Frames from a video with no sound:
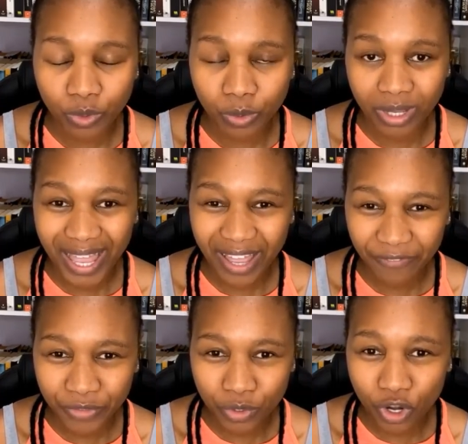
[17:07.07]
have to
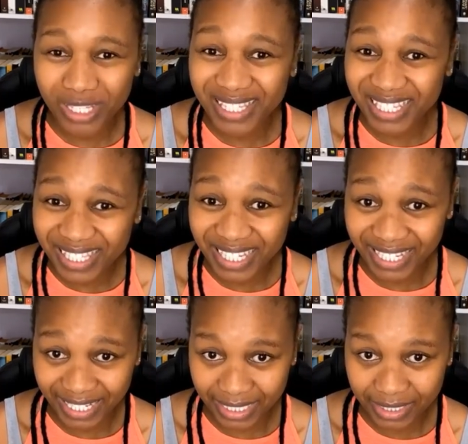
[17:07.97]

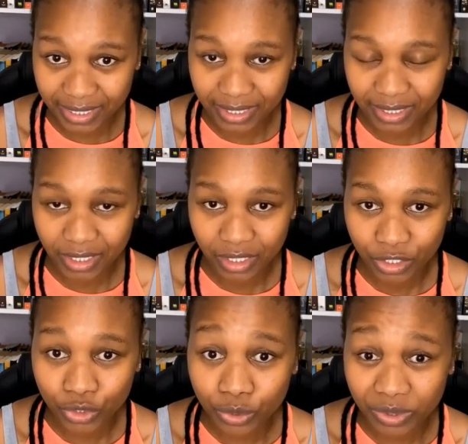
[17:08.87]
consistently
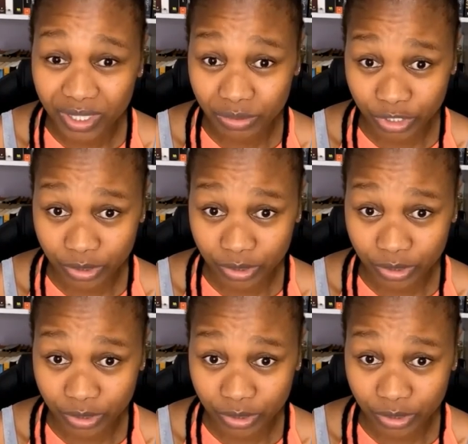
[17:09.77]
do this ritual.